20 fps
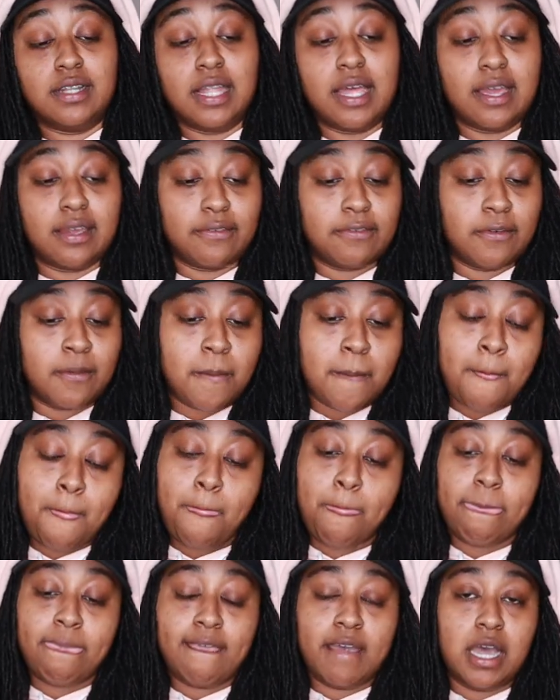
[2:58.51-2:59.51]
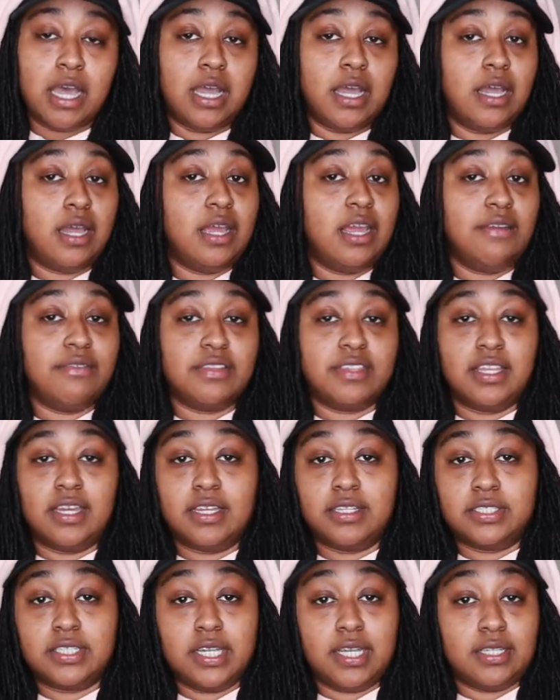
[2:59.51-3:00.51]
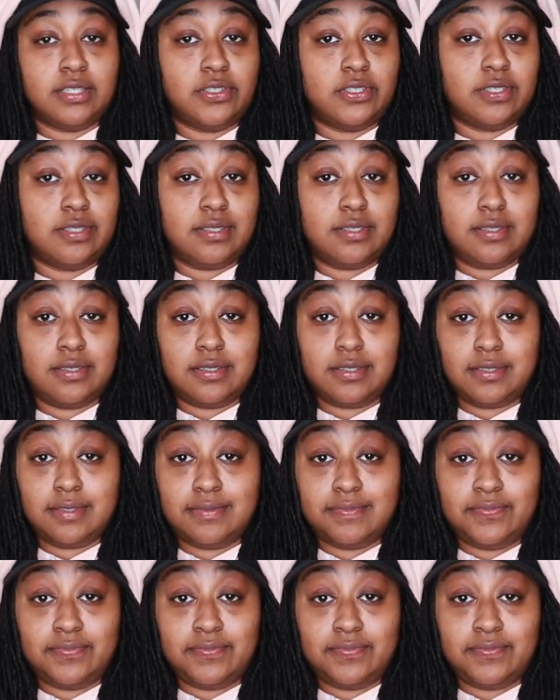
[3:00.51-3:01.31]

life, everything changes